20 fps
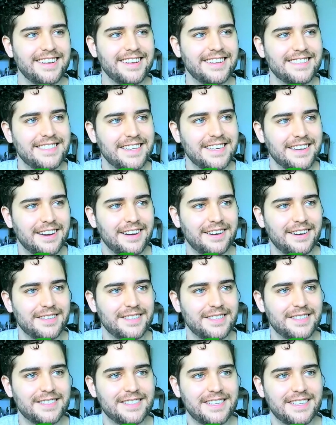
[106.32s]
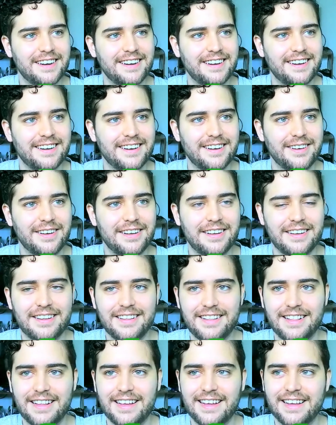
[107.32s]
Tech artists are
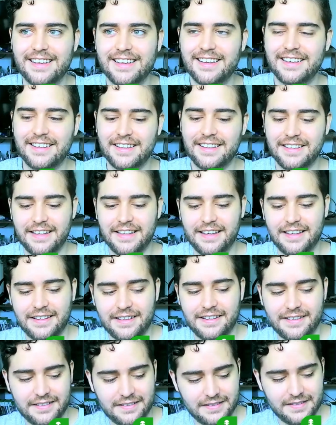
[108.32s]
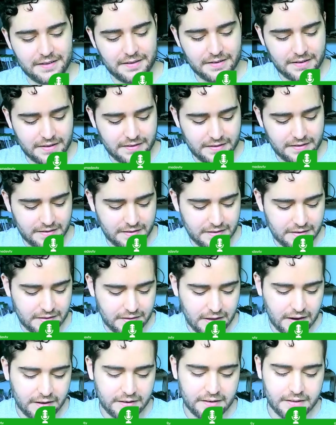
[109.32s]
like the
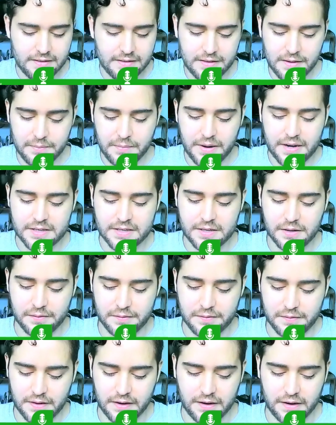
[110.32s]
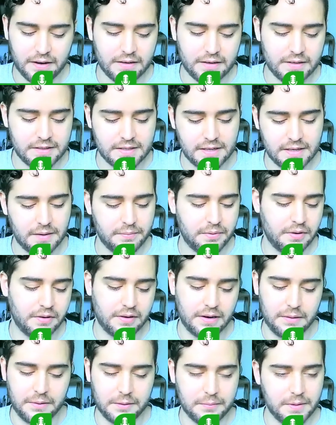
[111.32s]
merge of an artist and a
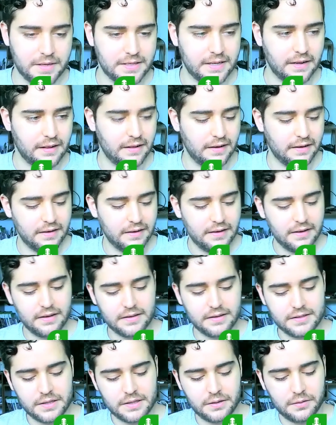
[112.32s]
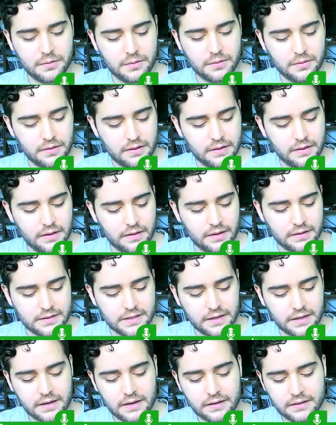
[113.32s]
programmer, basically. So a
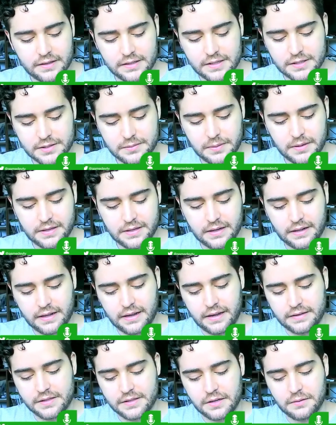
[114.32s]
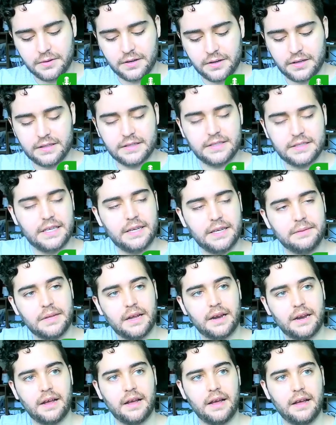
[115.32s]
tech artist is basically someone in the team
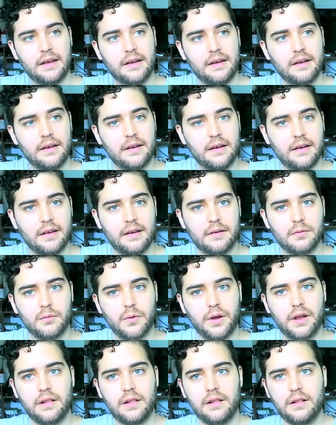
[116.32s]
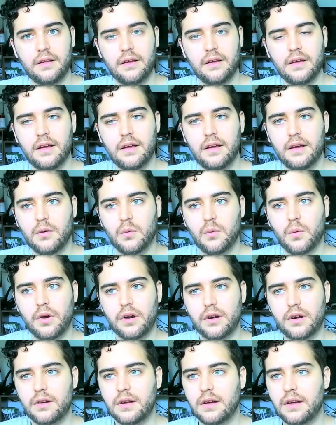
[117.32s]
that will
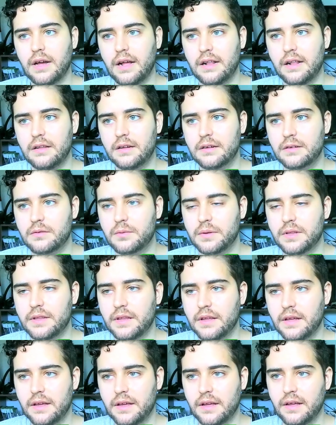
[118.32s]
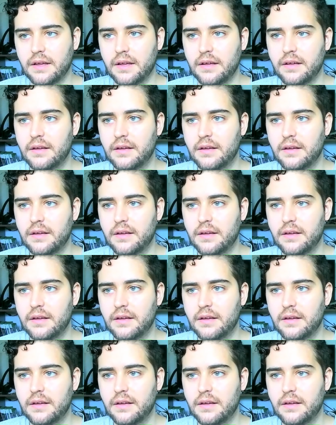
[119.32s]
work along with the